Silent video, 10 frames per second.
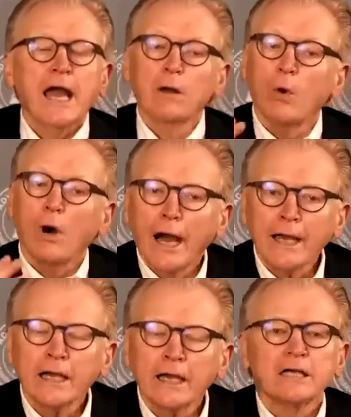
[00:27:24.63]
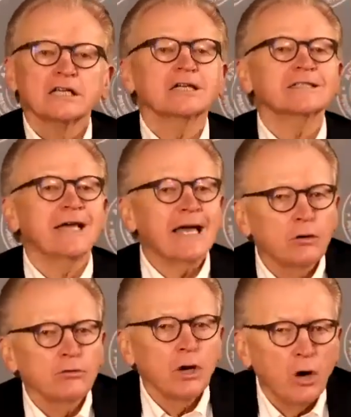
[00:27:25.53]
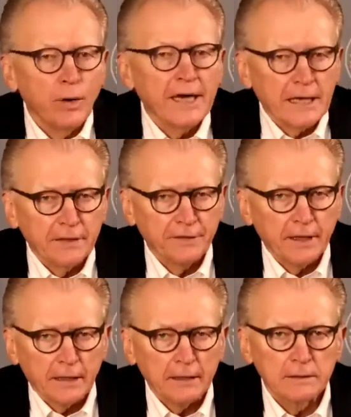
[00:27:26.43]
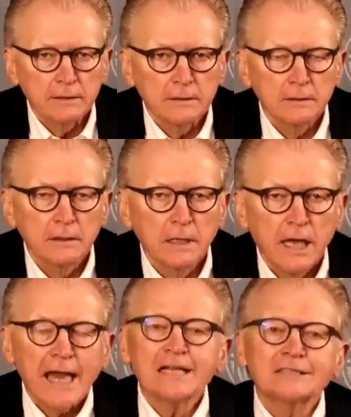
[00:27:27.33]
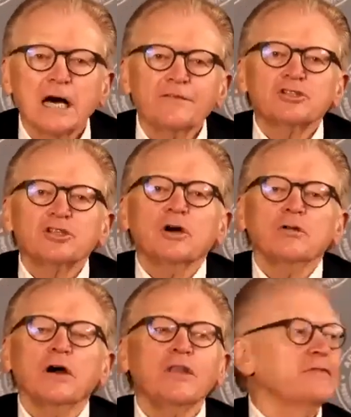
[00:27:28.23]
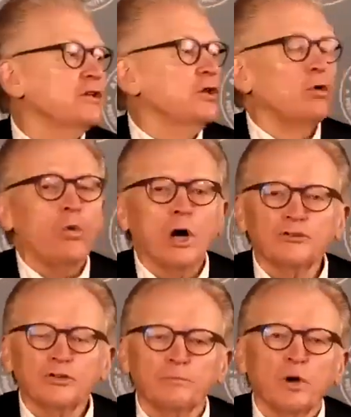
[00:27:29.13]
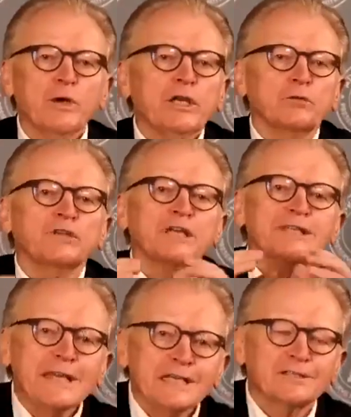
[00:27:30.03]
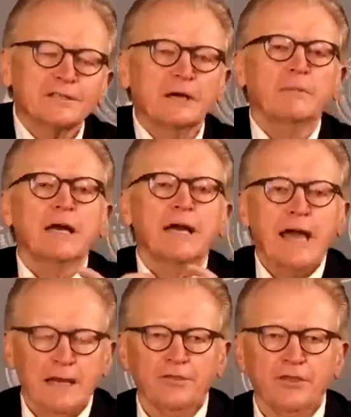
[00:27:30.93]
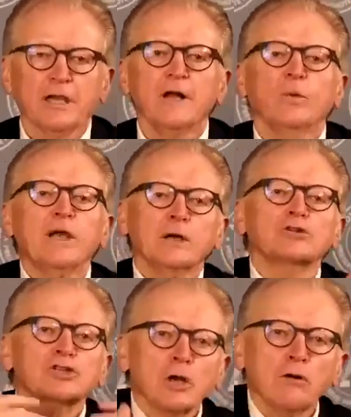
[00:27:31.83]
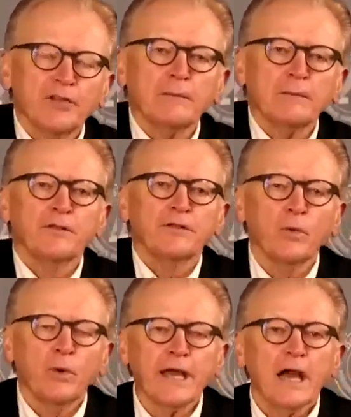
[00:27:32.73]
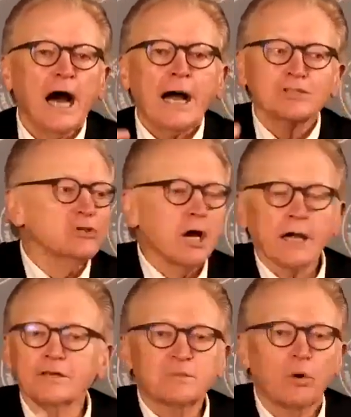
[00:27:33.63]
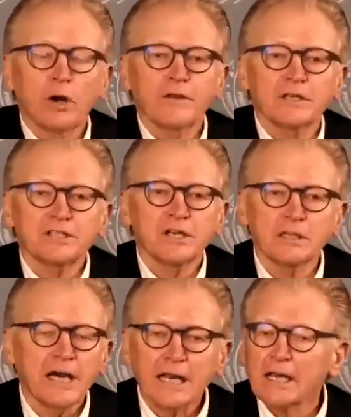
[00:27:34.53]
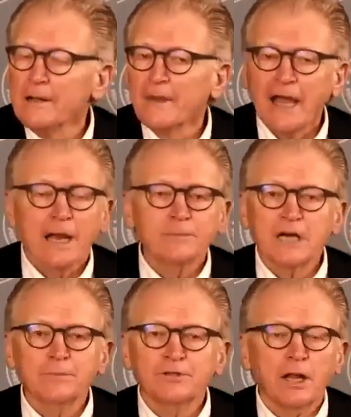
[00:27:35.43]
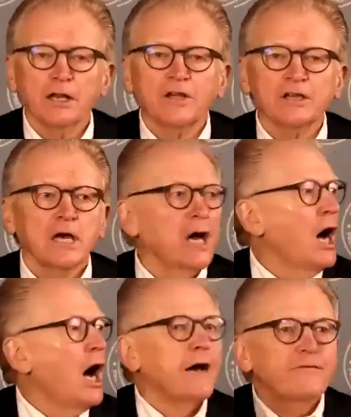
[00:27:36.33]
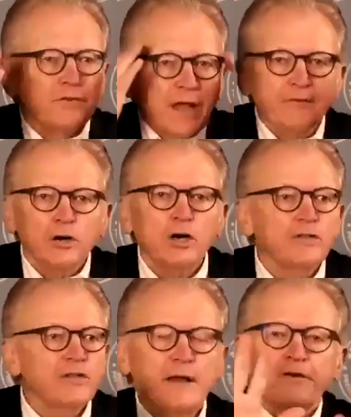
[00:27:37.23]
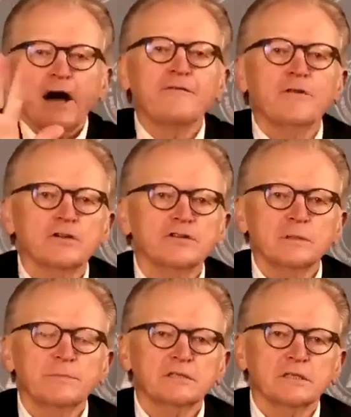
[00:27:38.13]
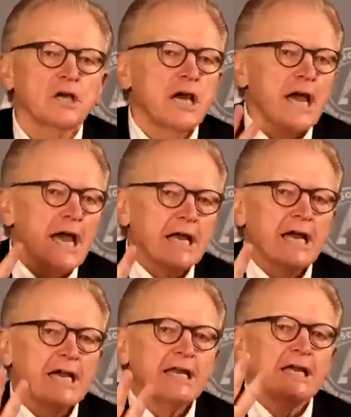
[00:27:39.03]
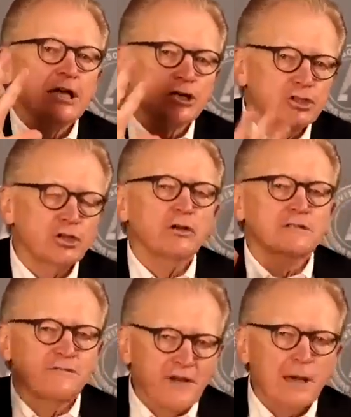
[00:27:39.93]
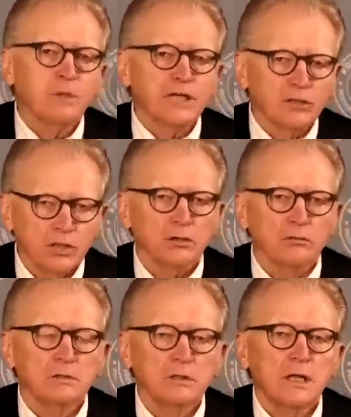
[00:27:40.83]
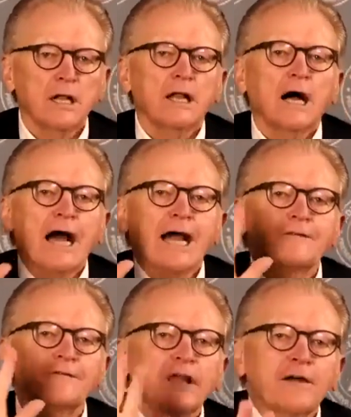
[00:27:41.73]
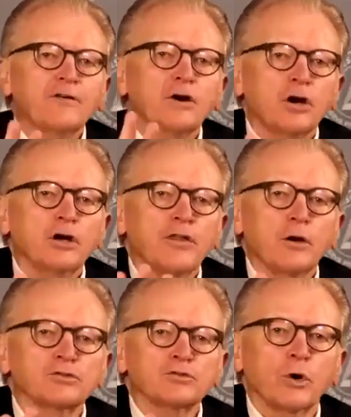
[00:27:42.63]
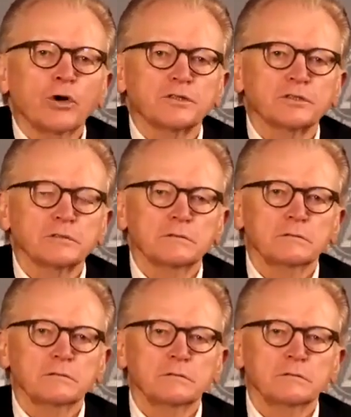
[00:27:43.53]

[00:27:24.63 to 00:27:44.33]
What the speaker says: And why? Because they don't know anything. And it's not that you don't know, not that they don't want to, but we don't teach them anything. We don't show them the way. I was talking this morning to this young lady, and I'm telling you things, I've never that. 5 years in the business, and in an insurance family too. I have never heard those words.